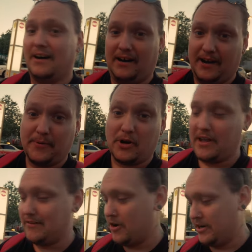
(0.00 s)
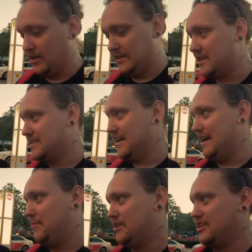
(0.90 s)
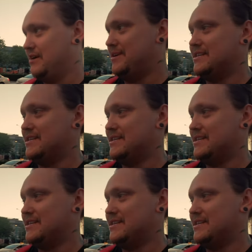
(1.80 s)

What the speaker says: I hope I got that right, guys, because my German